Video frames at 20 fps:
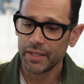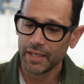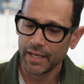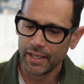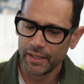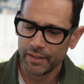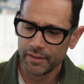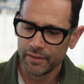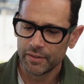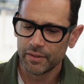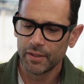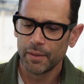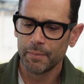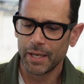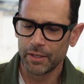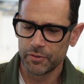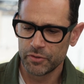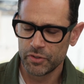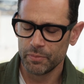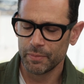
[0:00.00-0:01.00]
then
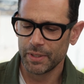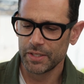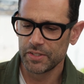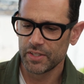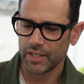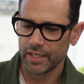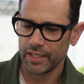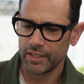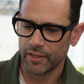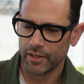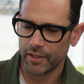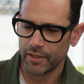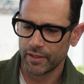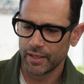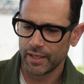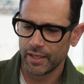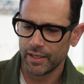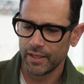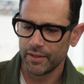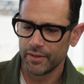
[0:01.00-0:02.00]
about 2 months
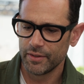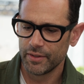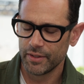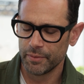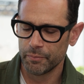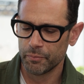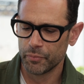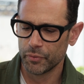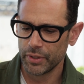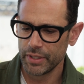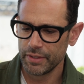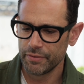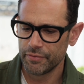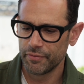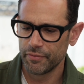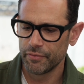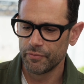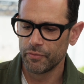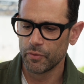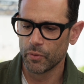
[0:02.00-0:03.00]
later, the brief
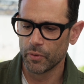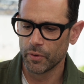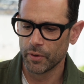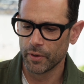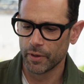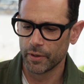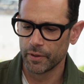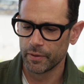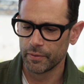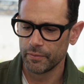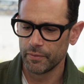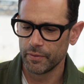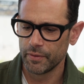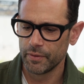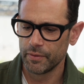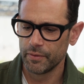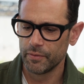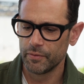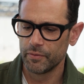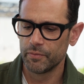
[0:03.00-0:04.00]
for
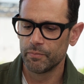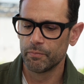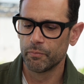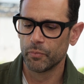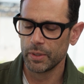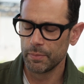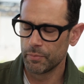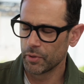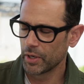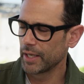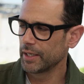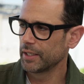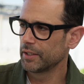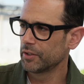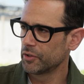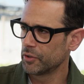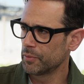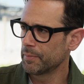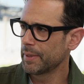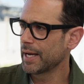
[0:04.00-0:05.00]
rebranding
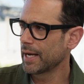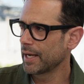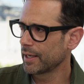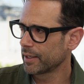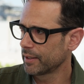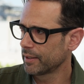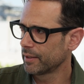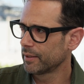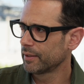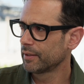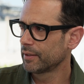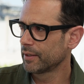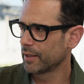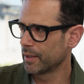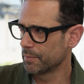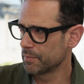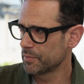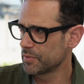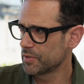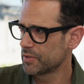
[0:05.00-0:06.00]
the new Mac
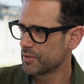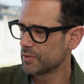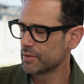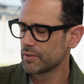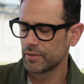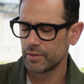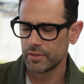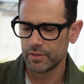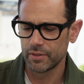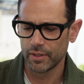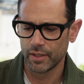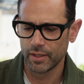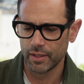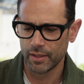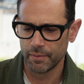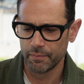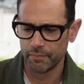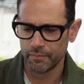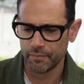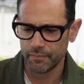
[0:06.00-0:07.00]
comes
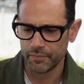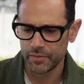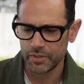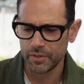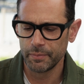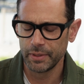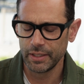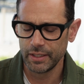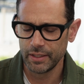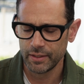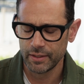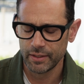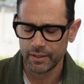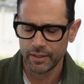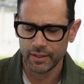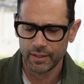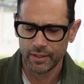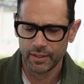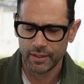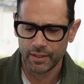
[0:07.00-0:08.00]
to me,
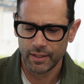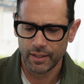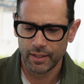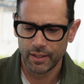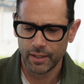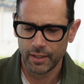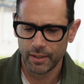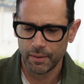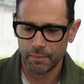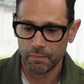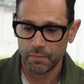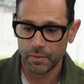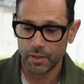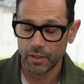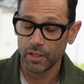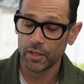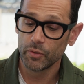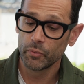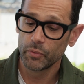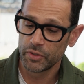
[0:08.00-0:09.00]

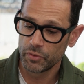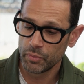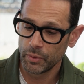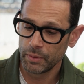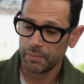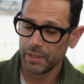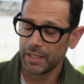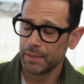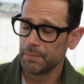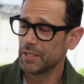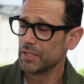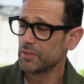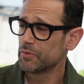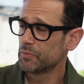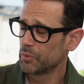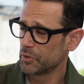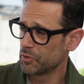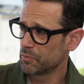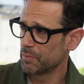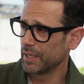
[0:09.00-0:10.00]
along with twin
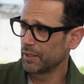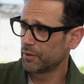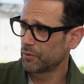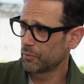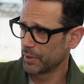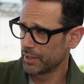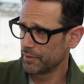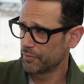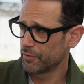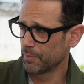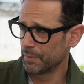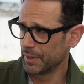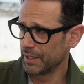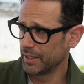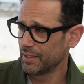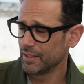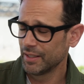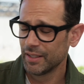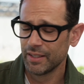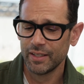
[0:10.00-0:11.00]
babies, which made 3 for
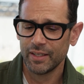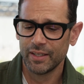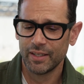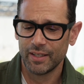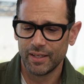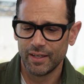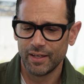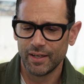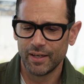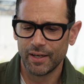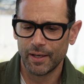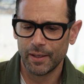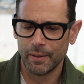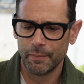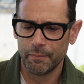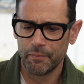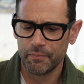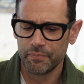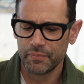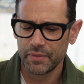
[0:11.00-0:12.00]
me.
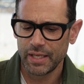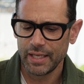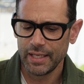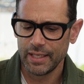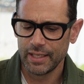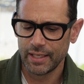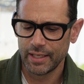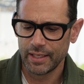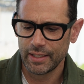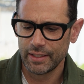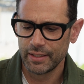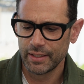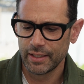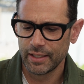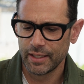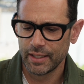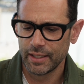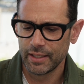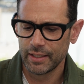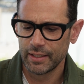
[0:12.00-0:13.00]
And
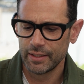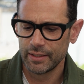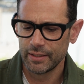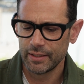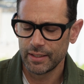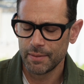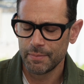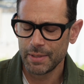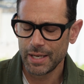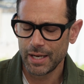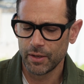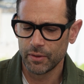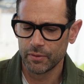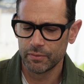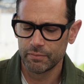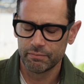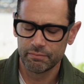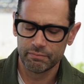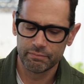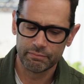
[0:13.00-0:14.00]
about,